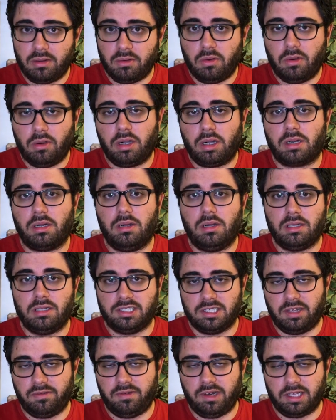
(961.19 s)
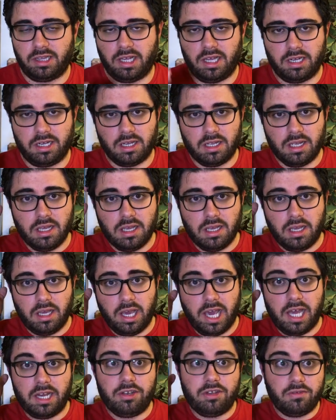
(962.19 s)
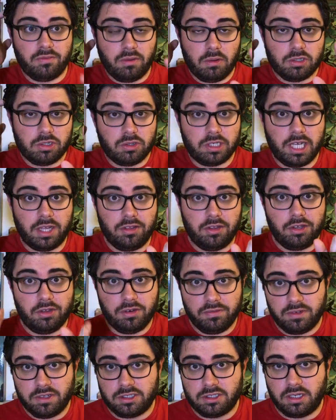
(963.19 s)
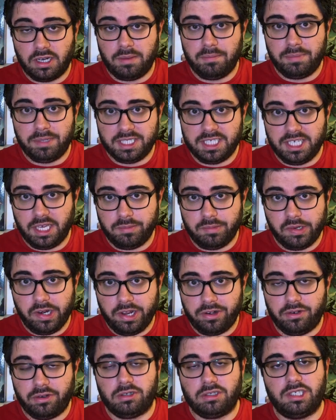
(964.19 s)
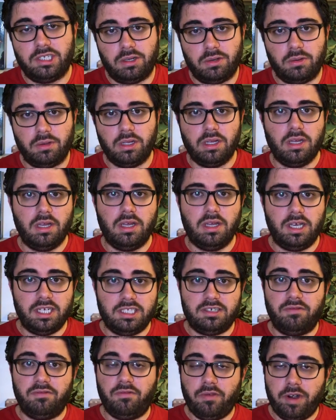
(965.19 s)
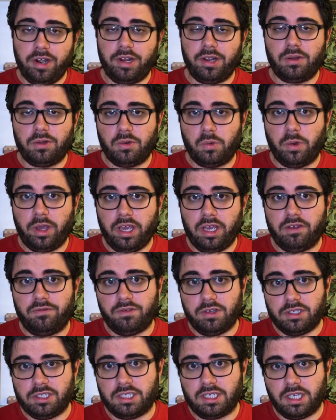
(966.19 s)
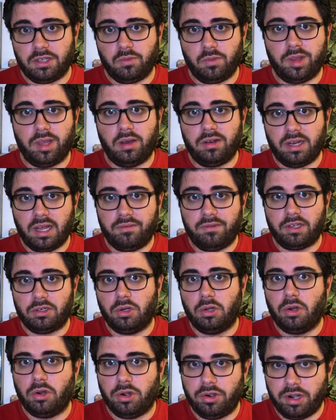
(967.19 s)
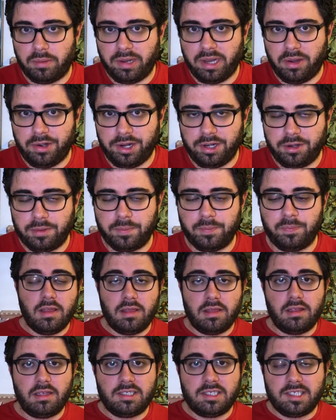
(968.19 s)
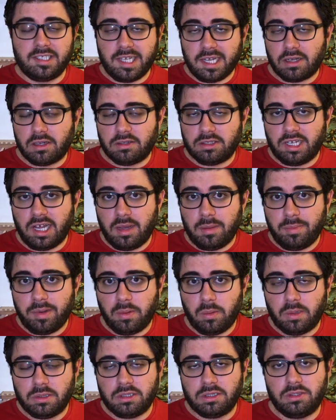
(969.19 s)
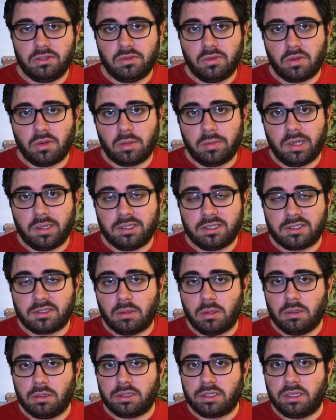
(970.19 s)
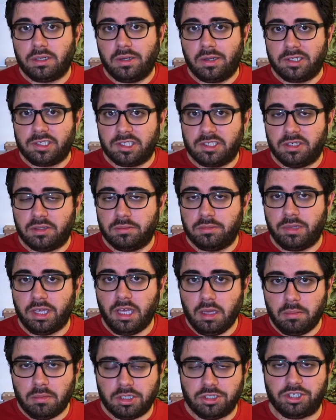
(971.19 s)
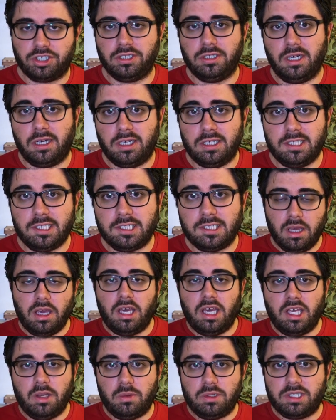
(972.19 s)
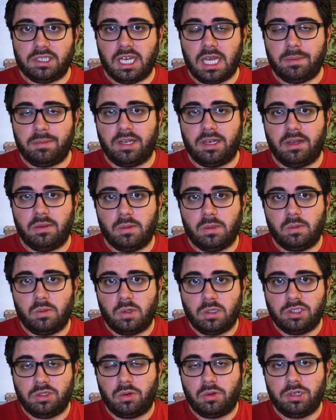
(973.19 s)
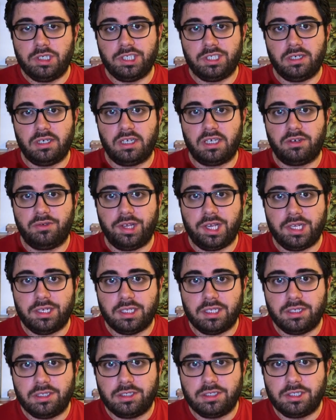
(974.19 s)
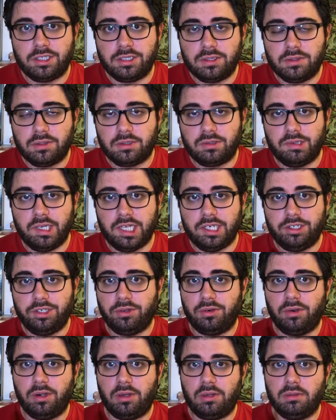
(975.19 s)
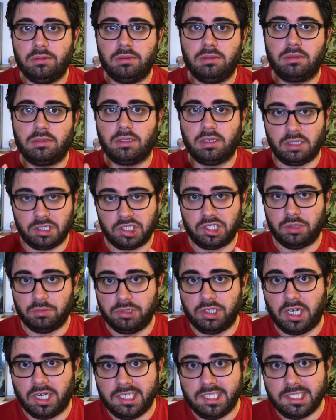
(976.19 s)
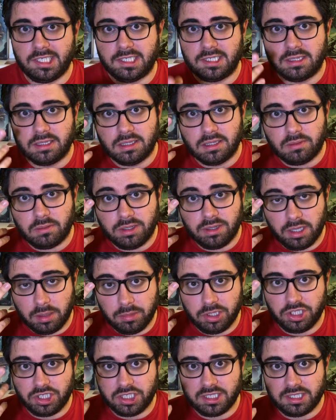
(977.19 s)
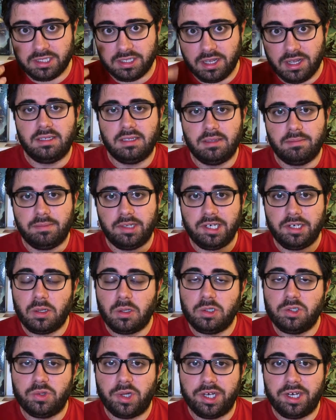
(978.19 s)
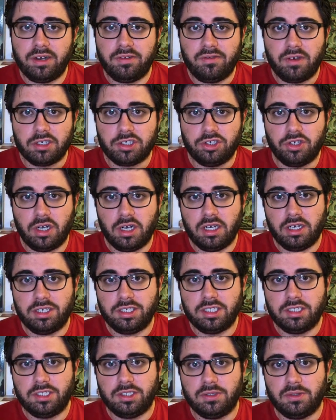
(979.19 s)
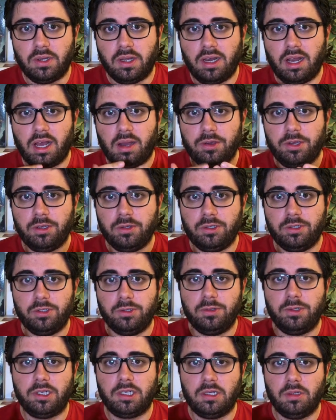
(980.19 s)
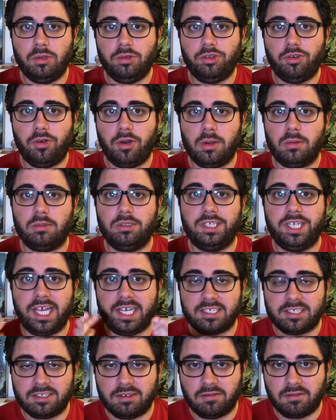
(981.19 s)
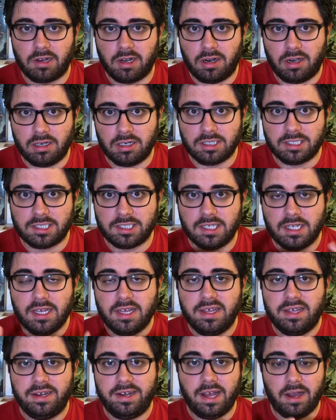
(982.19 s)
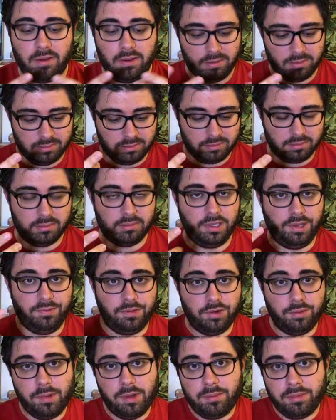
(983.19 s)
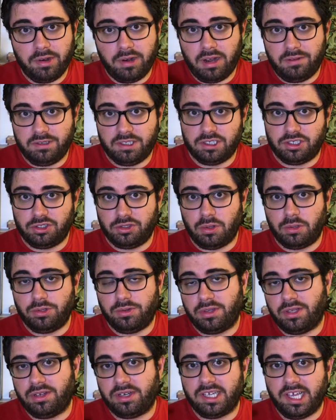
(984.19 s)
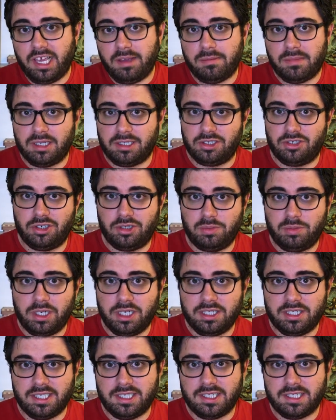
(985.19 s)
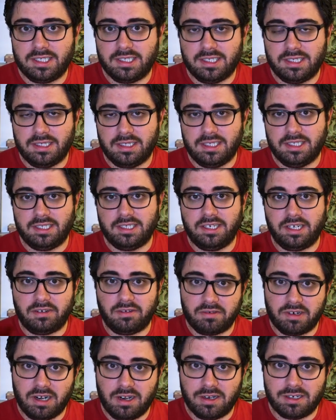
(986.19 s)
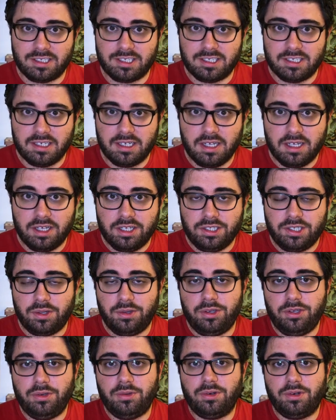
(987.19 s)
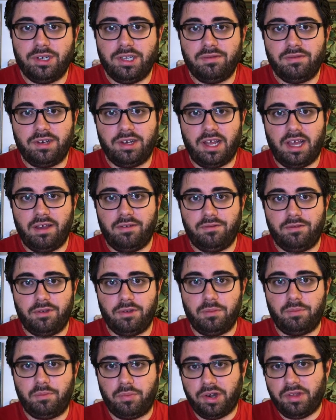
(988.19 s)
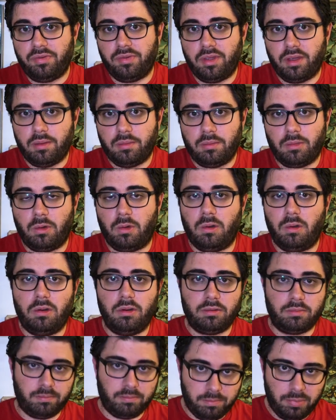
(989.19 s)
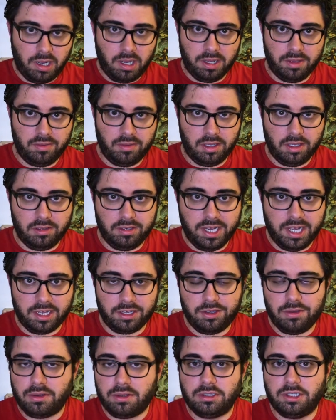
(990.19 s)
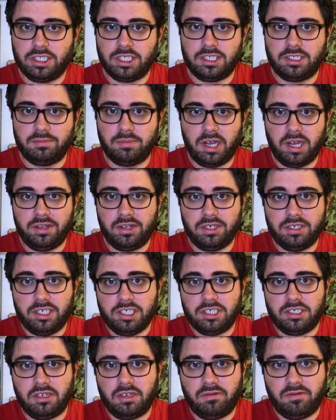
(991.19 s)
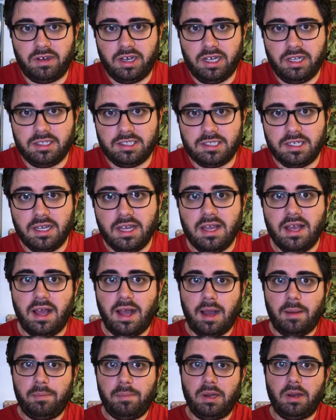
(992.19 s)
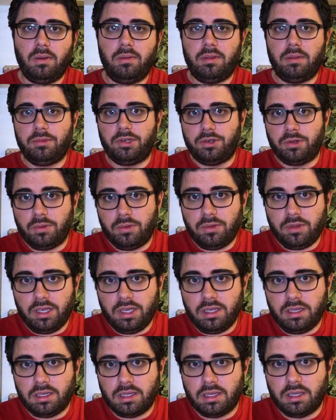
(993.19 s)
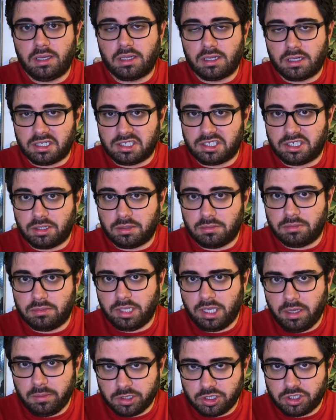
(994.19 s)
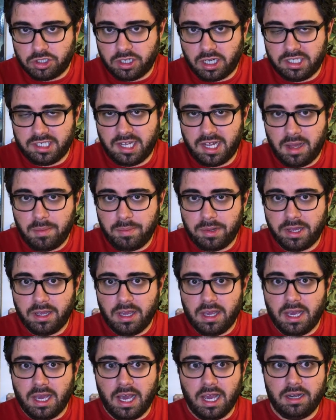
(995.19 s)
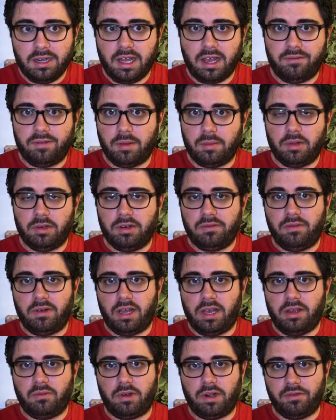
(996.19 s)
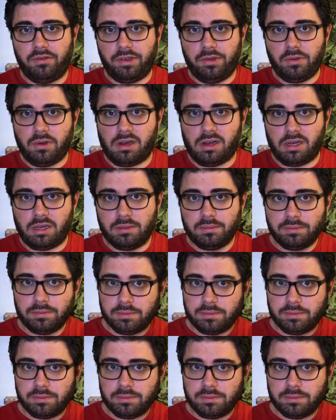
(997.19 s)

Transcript: Oracle and stuff like that. And you've also got the Universal NPC emulator, so it's a very good way of using it without having to learn about it. The second app I wanted to talk about is called Custom Image Dies. It was an app that was originally created to create your own custom dies with images, but it also added a functionality to allow you to include your own decks of cards. Now, if you remember, I've just told you that the Game Master's Apprentice is a deck of cards. So you don't even have to print them or buy the deck. You can just buy the digital files, upload them to the custom image dice app, and have them on the fly wherever you are.